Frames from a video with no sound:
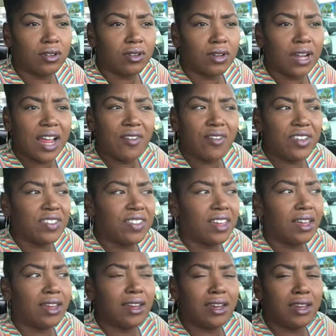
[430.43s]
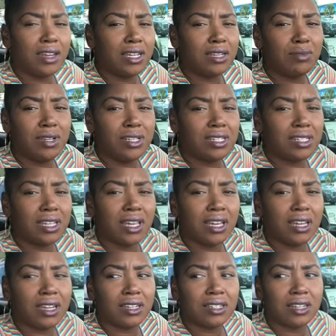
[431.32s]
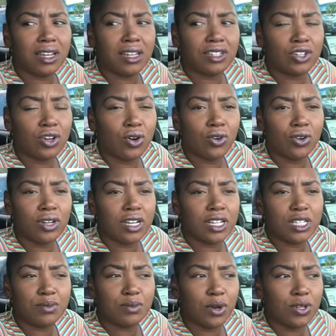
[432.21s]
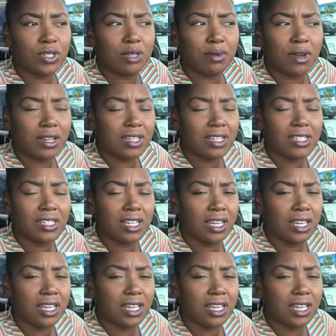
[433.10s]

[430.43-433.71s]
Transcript: everything that need to be said and told and exposed about these